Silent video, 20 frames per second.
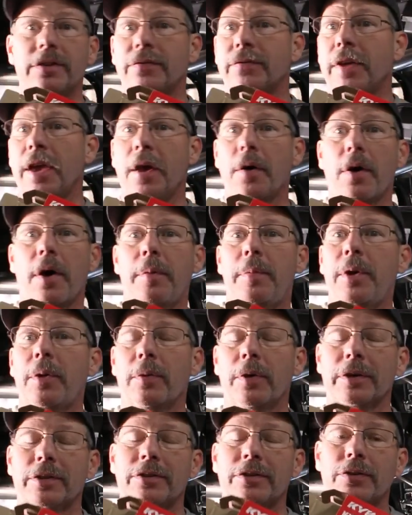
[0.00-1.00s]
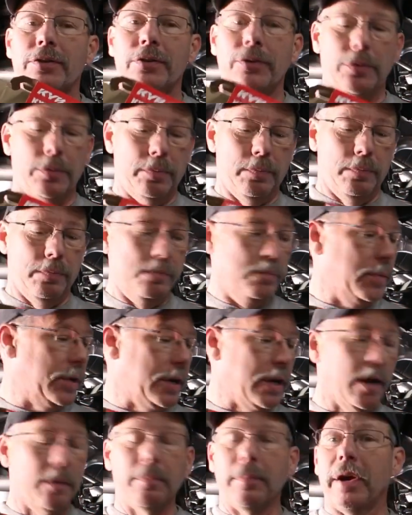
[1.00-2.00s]
if KYB wants to
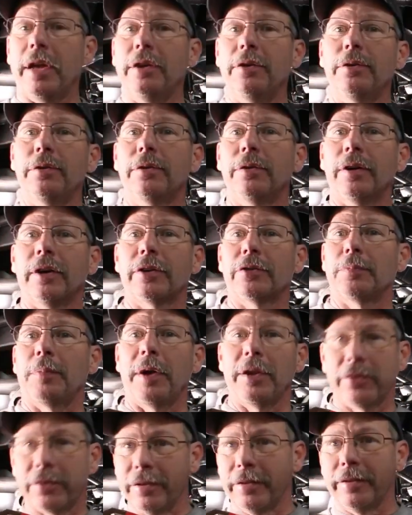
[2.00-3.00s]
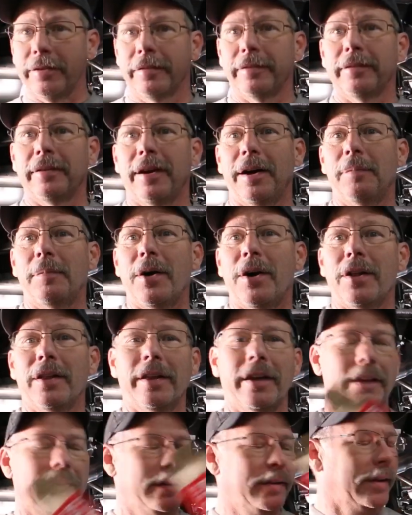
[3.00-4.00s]
become my new sponsor, I'm all
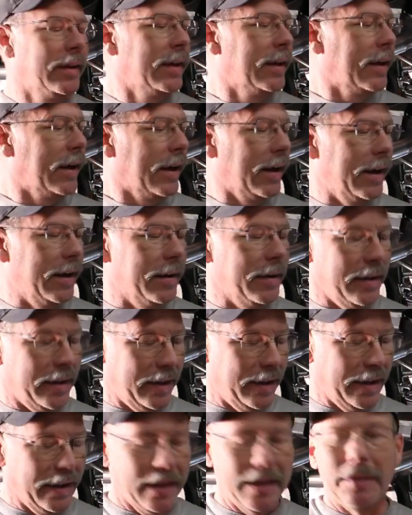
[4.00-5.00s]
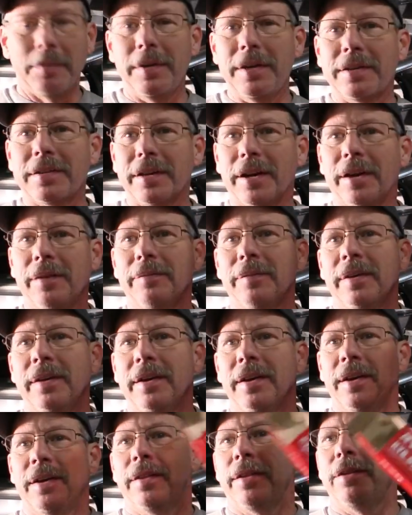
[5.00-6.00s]
in. In the meantime,
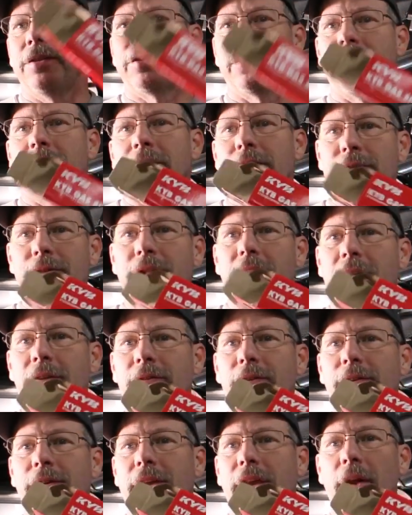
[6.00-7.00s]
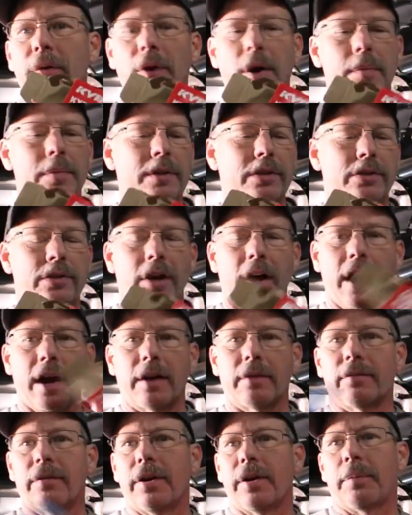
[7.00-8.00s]
these are an entry-level KYB
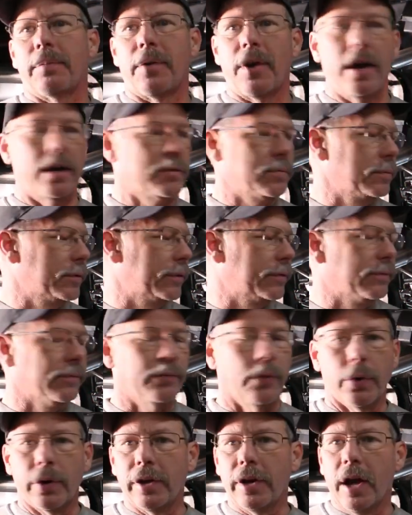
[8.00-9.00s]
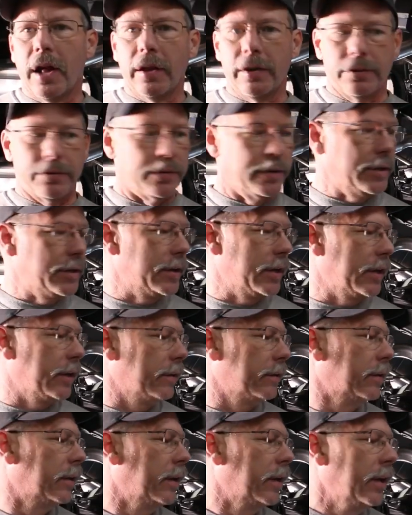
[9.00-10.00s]
shock, run approximately $40
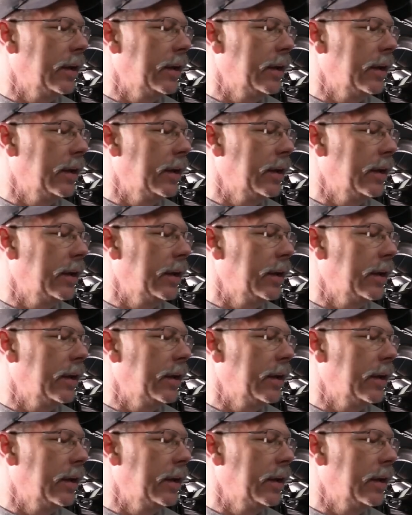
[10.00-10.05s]
retail.